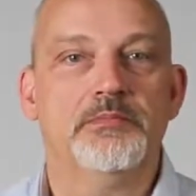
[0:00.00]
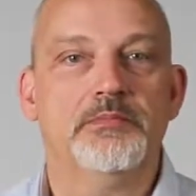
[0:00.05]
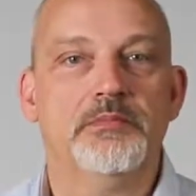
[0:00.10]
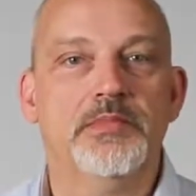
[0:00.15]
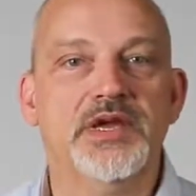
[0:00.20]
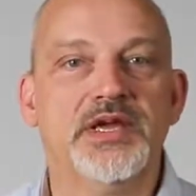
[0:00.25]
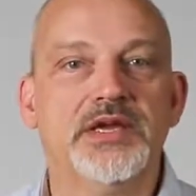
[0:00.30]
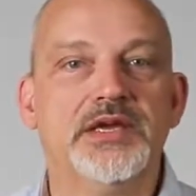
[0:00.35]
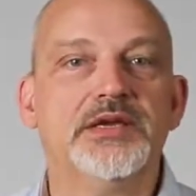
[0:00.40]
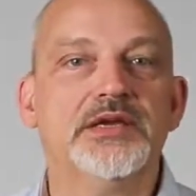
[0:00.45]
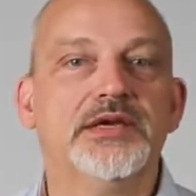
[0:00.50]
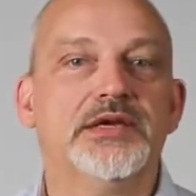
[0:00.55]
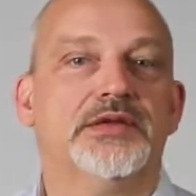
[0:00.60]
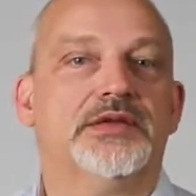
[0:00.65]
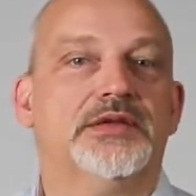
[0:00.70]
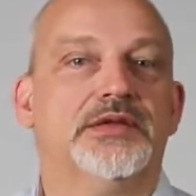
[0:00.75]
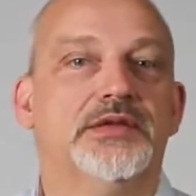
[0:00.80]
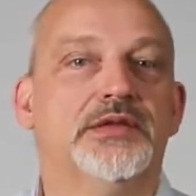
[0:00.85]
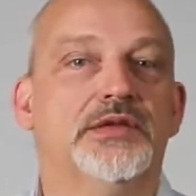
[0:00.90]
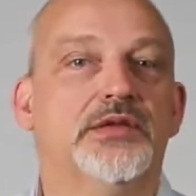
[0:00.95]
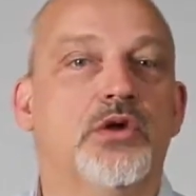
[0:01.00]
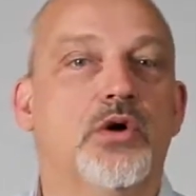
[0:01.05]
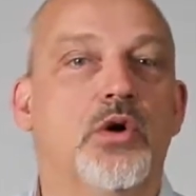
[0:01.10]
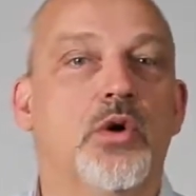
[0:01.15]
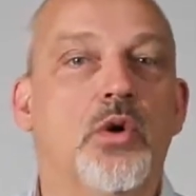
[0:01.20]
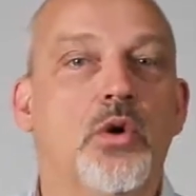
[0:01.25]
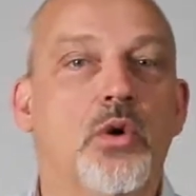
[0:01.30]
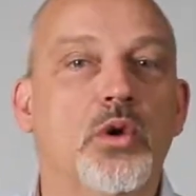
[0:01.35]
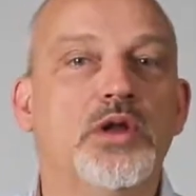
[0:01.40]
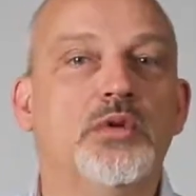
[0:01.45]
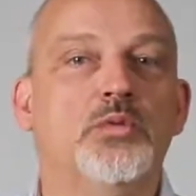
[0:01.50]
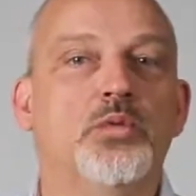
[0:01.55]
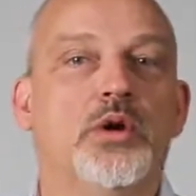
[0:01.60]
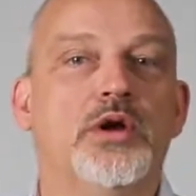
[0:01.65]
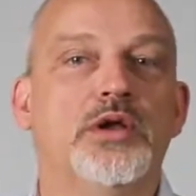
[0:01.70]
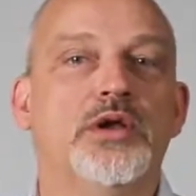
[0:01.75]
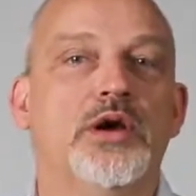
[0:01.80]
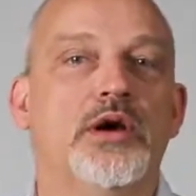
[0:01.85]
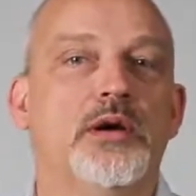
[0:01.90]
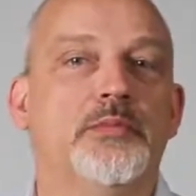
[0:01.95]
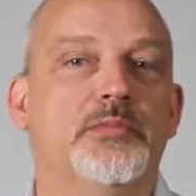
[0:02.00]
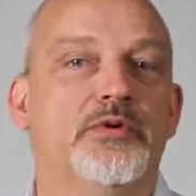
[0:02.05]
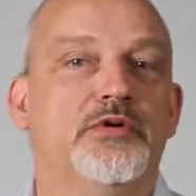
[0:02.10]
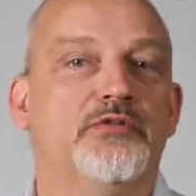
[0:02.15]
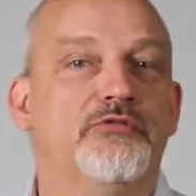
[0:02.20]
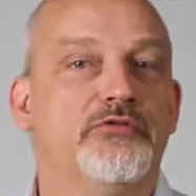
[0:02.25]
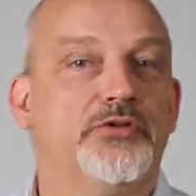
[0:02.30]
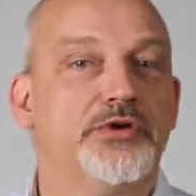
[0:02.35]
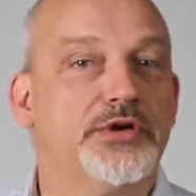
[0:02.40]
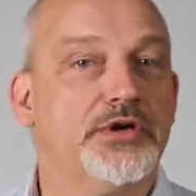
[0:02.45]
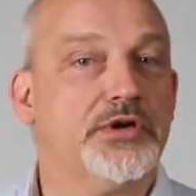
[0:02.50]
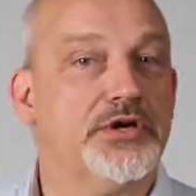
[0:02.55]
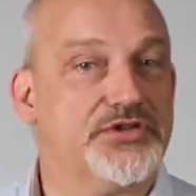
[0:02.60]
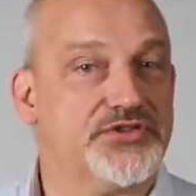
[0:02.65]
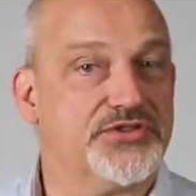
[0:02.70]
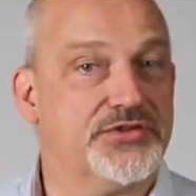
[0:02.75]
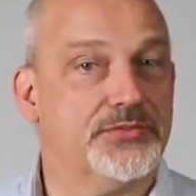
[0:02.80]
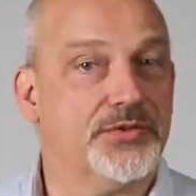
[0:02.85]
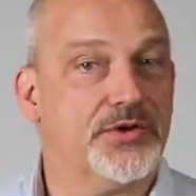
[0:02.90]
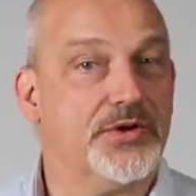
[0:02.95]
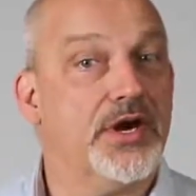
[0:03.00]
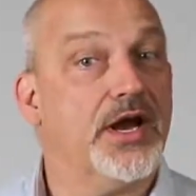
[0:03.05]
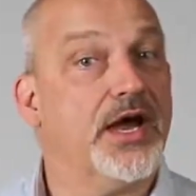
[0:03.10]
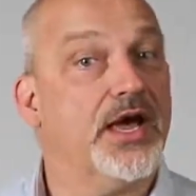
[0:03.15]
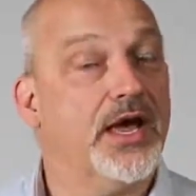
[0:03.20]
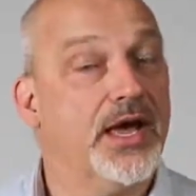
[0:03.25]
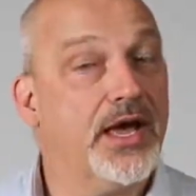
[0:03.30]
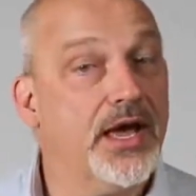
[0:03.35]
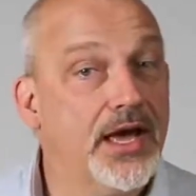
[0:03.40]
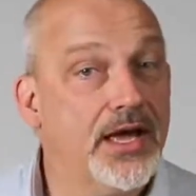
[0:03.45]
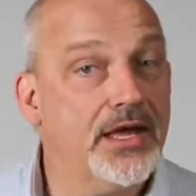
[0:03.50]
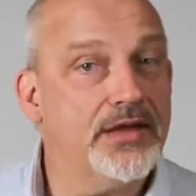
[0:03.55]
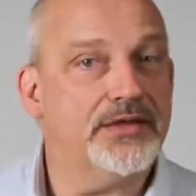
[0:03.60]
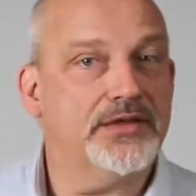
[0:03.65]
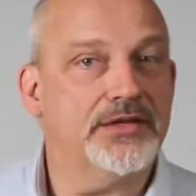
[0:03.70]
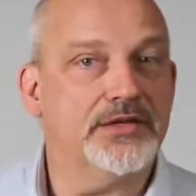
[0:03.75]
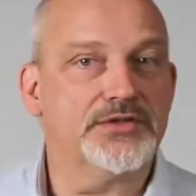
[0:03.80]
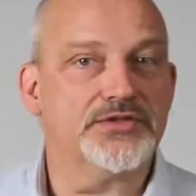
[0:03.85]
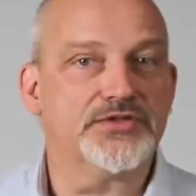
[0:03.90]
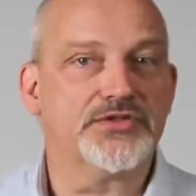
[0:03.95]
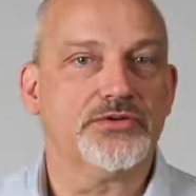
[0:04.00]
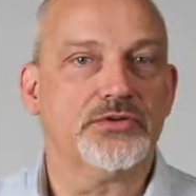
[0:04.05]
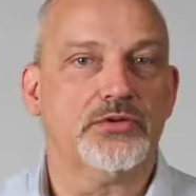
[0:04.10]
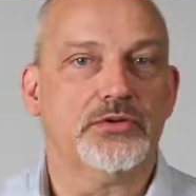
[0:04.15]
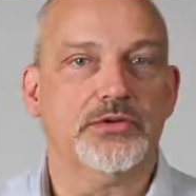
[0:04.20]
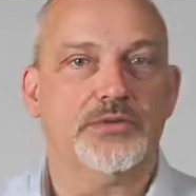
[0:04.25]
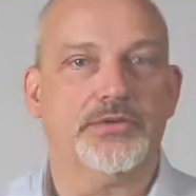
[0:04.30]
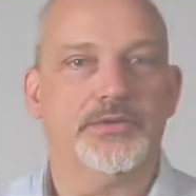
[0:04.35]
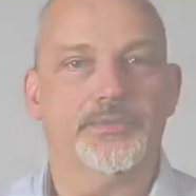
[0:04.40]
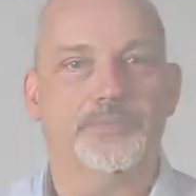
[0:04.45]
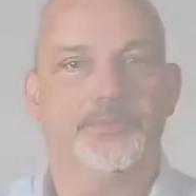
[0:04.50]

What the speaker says: making it an all-in-one hub for the customer and the installer.